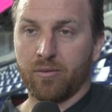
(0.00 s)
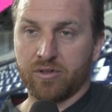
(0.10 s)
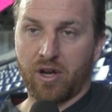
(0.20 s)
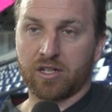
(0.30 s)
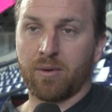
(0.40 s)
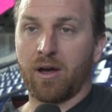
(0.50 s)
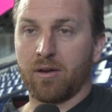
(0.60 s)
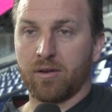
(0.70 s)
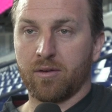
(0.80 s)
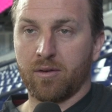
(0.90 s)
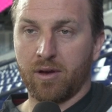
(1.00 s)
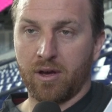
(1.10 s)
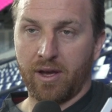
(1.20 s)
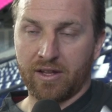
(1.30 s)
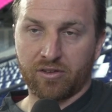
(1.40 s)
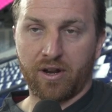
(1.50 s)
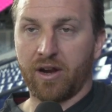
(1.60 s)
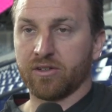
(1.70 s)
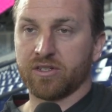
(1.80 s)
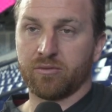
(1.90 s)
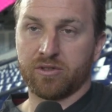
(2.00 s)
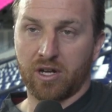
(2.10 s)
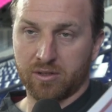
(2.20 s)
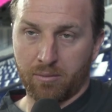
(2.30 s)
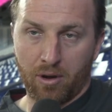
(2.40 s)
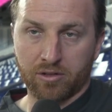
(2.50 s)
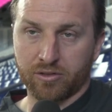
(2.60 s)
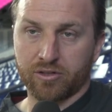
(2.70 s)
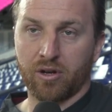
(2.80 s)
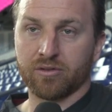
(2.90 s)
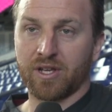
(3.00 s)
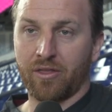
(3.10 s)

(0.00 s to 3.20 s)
We talked about uh, Anton Harrison. We talked about Broderick Jones.